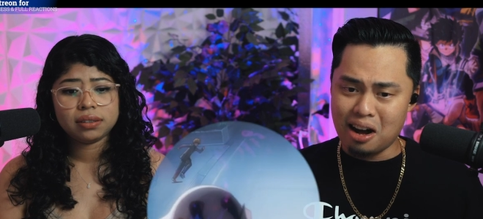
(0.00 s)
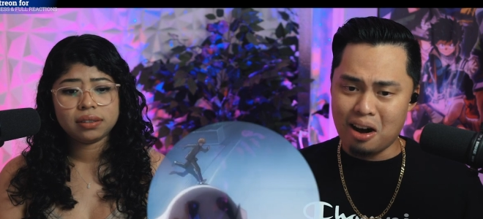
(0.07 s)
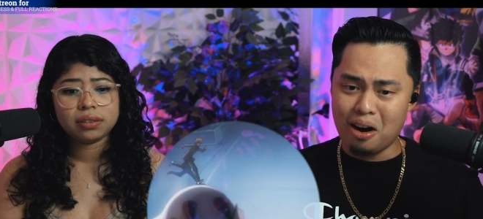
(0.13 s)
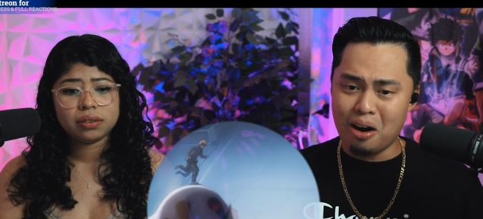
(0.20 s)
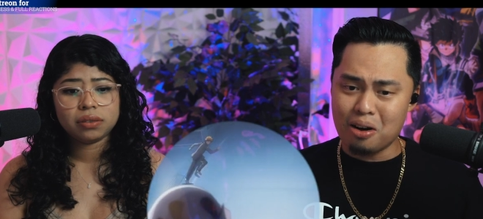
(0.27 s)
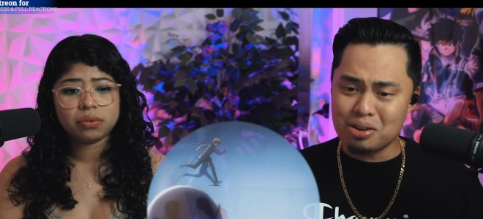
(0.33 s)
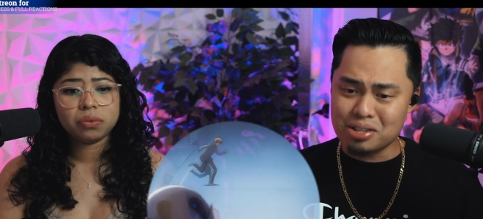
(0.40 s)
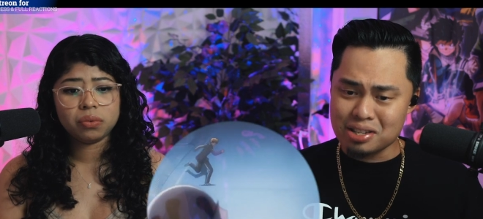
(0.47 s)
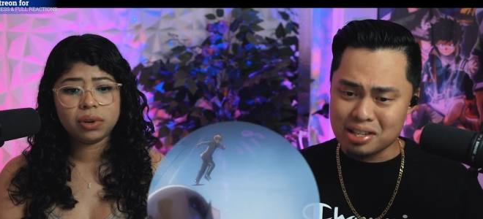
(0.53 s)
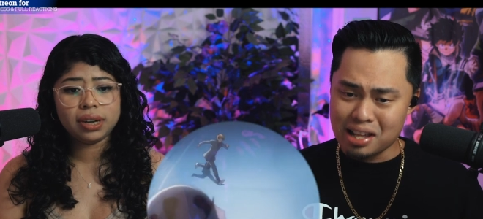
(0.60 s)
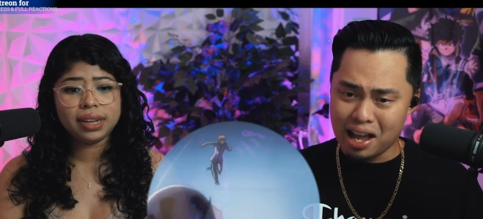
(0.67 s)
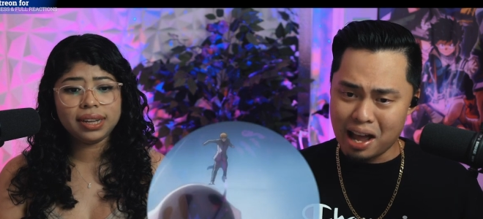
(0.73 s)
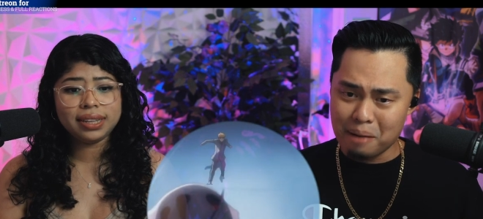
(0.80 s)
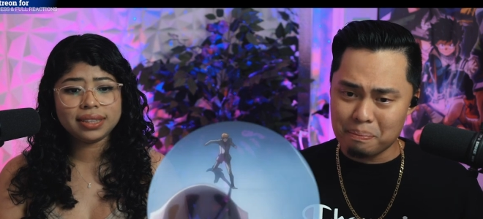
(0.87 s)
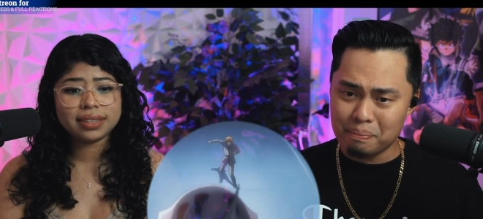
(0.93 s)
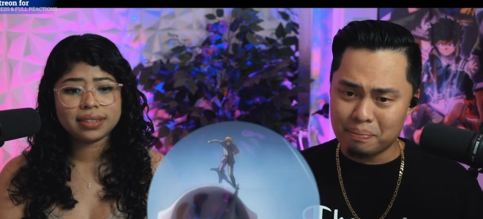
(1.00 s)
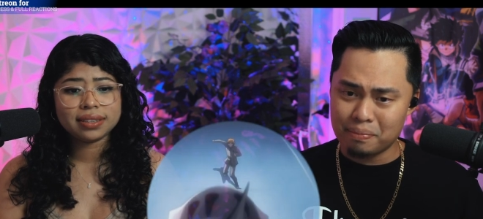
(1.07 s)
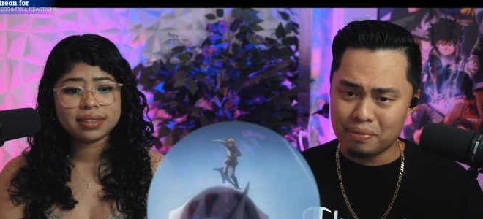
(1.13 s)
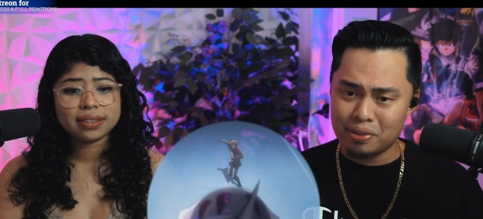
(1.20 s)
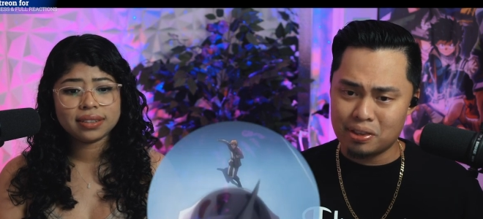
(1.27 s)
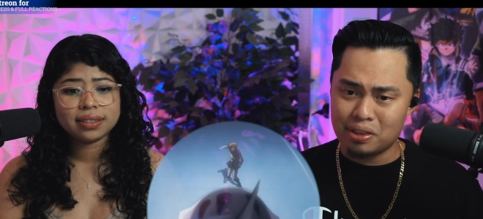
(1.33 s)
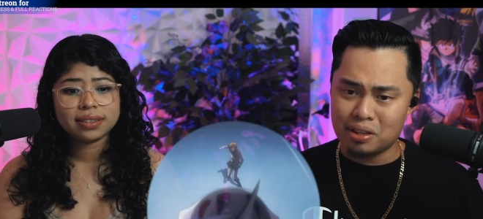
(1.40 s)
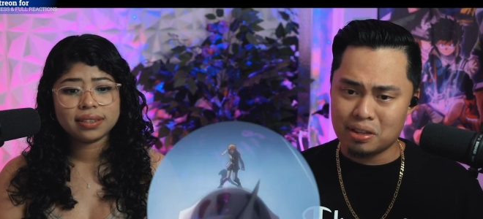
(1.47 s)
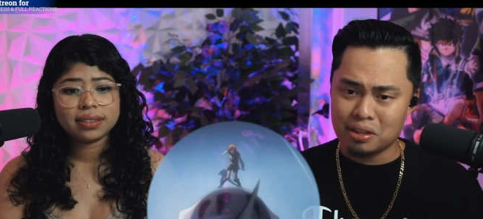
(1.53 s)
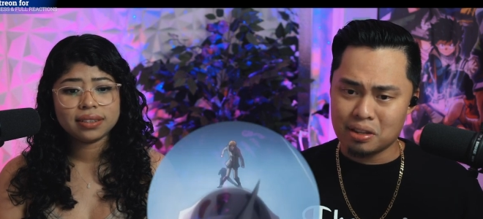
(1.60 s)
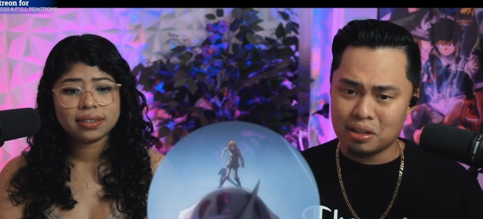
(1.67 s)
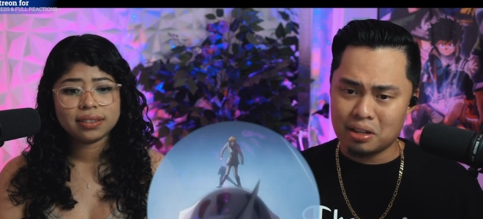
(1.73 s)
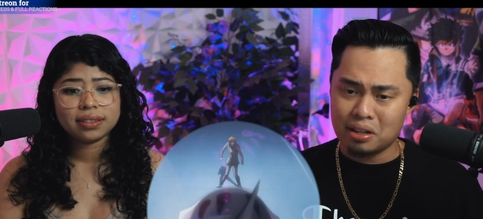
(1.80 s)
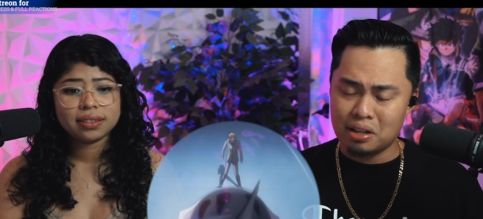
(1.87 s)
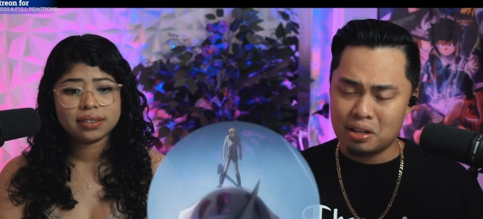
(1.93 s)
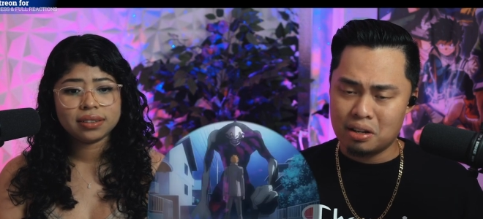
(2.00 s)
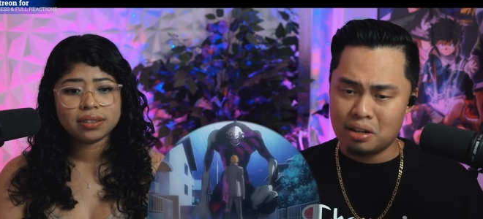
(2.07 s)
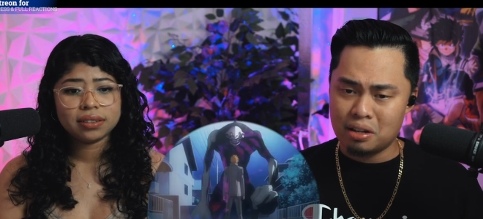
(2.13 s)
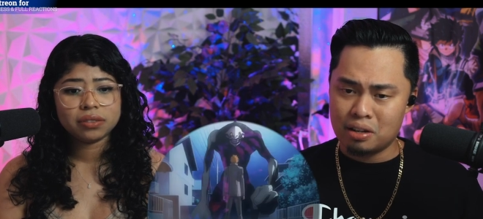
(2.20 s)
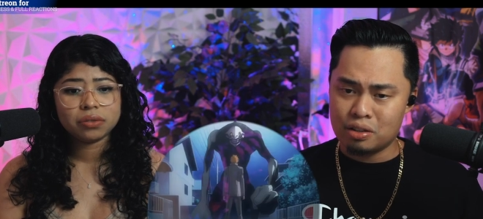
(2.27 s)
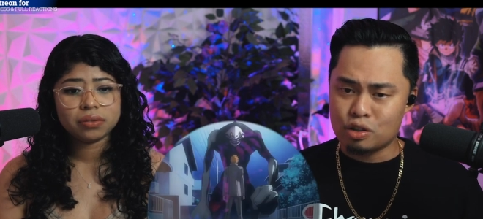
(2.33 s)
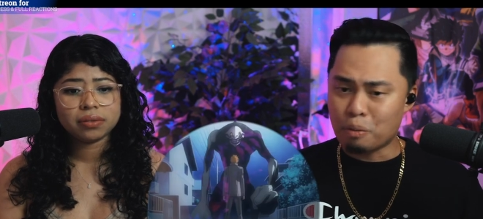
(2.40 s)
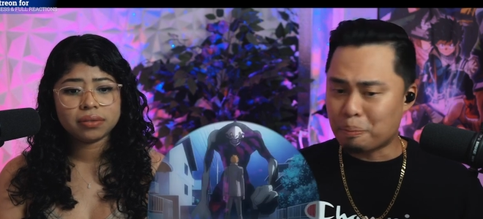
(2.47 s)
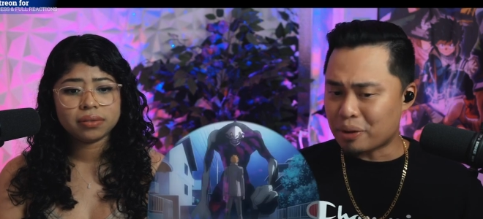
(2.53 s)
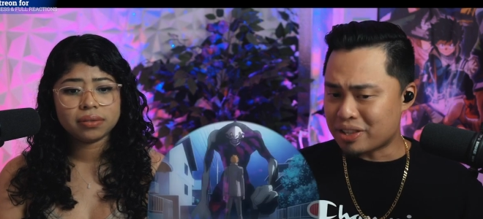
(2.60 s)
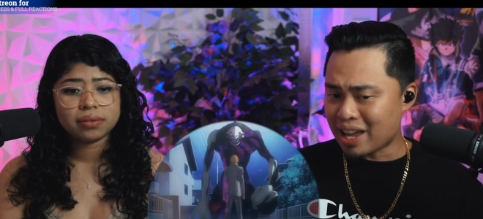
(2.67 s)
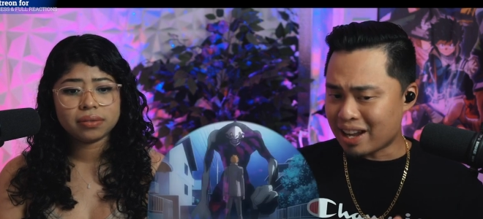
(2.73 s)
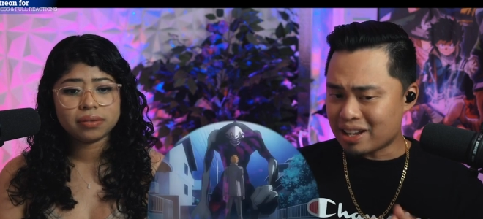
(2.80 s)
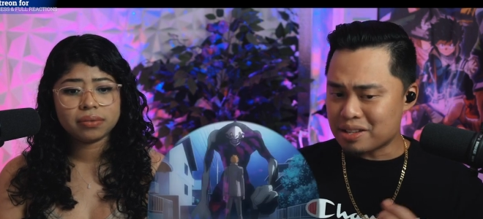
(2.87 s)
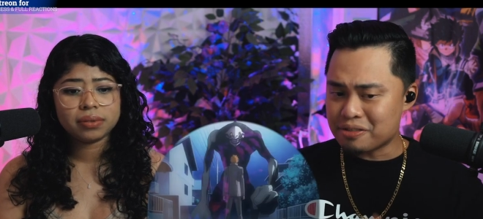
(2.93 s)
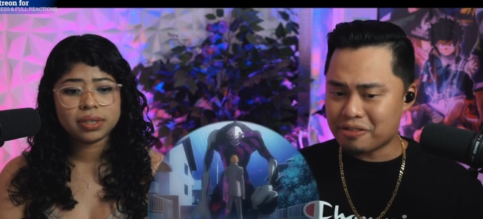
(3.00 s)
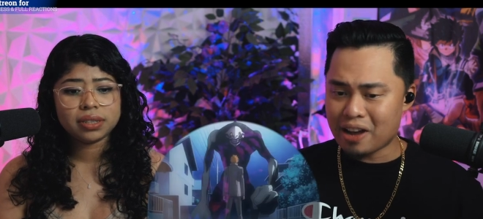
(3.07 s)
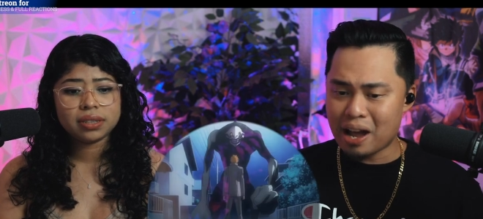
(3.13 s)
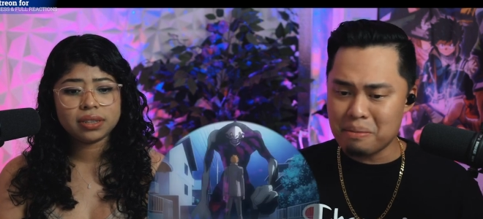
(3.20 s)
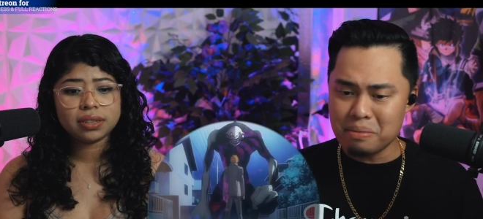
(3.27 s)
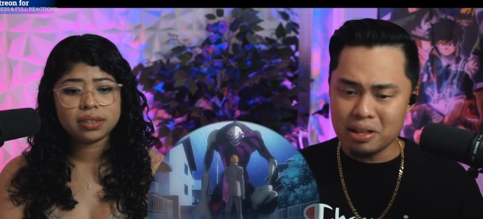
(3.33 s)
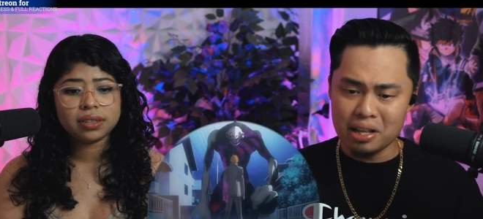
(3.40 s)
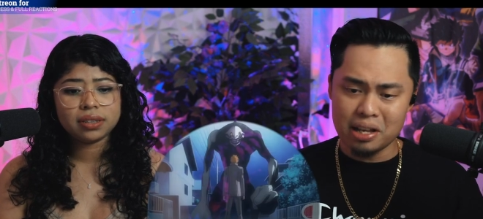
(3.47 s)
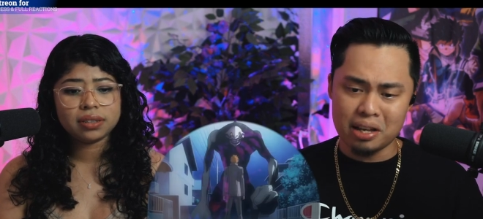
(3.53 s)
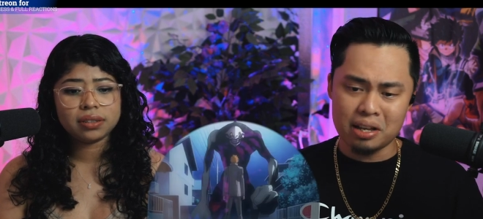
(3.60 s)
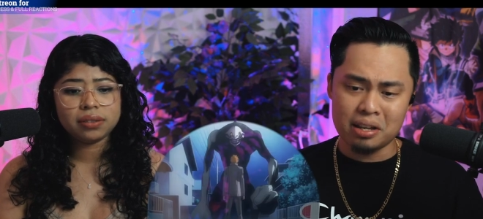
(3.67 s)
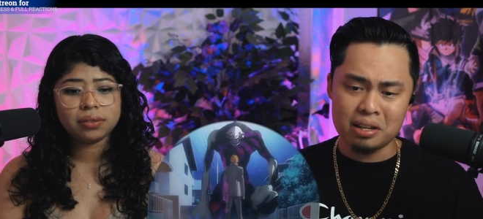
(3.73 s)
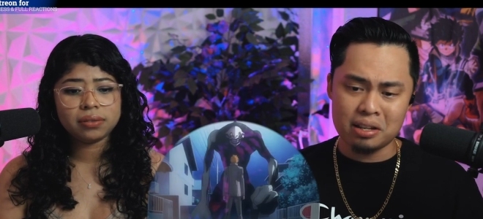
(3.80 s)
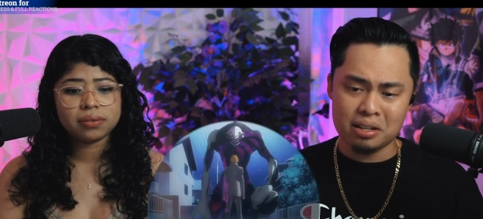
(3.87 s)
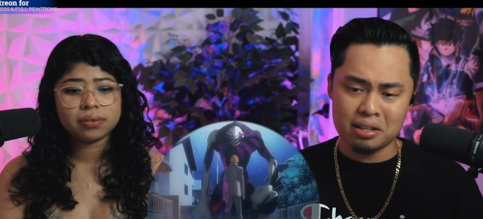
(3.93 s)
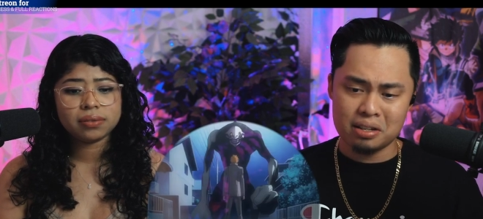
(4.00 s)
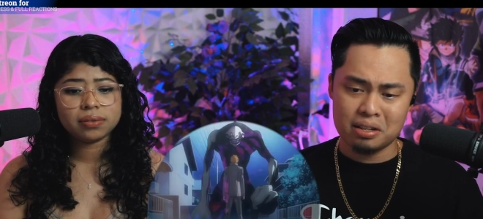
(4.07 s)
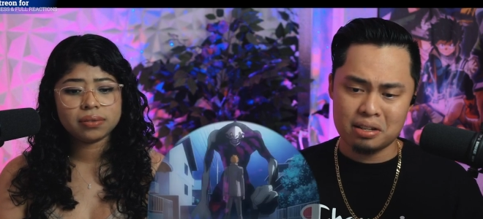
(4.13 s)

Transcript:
Speaker 1: oh, snap! What? To protect his family.